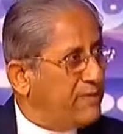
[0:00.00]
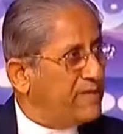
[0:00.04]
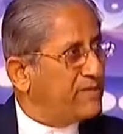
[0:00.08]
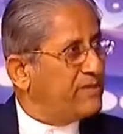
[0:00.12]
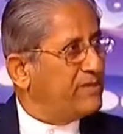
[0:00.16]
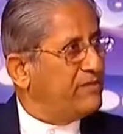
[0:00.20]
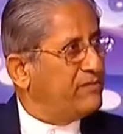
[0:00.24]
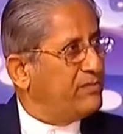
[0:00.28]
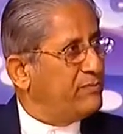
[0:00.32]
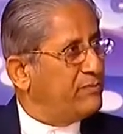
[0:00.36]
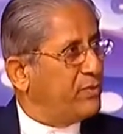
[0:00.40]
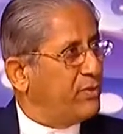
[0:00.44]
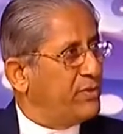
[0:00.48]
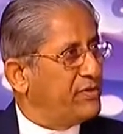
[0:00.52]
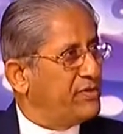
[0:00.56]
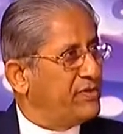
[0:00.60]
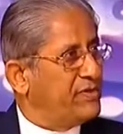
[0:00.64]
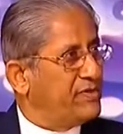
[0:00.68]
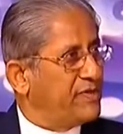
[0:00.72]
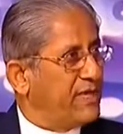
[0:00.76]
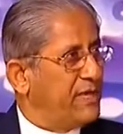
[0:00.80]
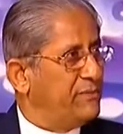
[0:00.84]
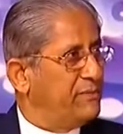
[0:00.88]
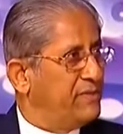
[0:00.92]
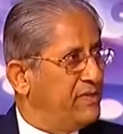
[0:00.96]
them at a given point
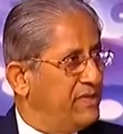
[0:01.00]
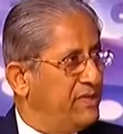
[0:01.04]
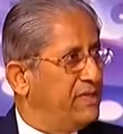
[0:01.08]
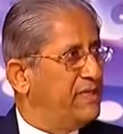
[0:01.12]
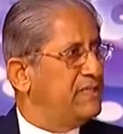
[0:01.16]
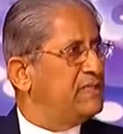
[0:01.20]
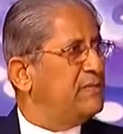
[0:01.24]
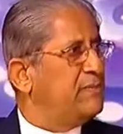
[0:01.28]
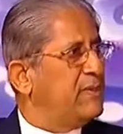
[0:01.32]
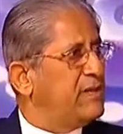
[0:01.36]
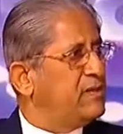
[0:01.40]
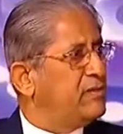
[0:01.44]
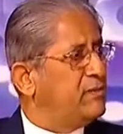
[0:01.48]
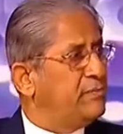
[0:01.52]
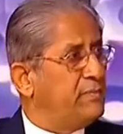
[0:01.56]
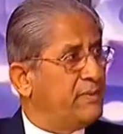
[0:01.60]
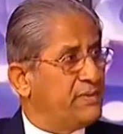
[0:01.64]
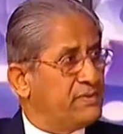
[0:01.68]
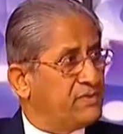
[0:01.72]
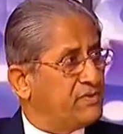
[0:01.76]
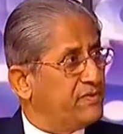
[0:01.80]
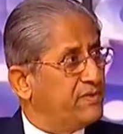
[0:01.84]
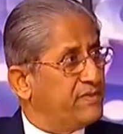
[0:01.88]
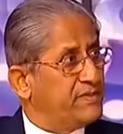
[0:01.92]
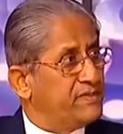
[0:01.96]
in time is a matter of
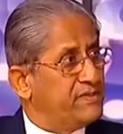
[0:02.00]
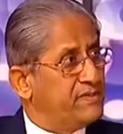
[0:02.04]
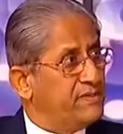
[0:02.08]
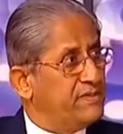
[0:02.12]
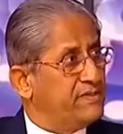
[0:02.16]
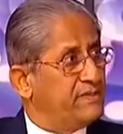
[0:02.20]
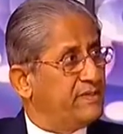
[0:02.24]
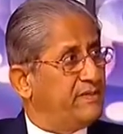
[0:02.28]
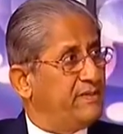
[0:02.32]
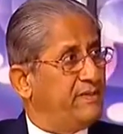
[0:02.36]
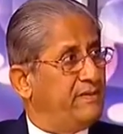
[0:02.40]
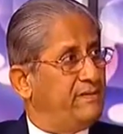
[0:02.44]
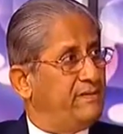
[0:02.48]
much greater detail.